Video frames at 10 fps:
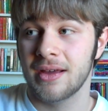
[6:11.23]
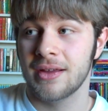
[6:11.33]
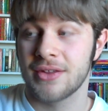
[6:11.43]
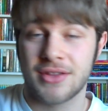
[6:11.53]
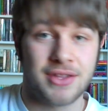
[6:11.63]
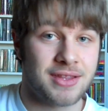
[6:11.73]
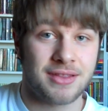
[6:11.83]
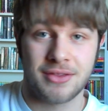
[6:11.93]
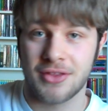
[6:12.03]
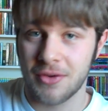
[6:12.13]
there's
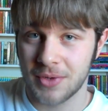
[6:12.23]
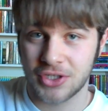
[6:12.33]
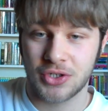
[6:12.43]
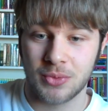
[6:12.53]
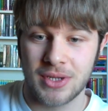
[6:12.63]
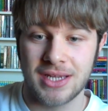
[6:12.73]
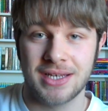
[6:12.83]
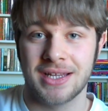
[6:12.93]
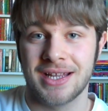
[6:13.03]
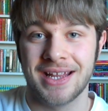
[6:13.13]
just so much to
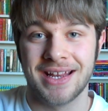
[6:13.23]
read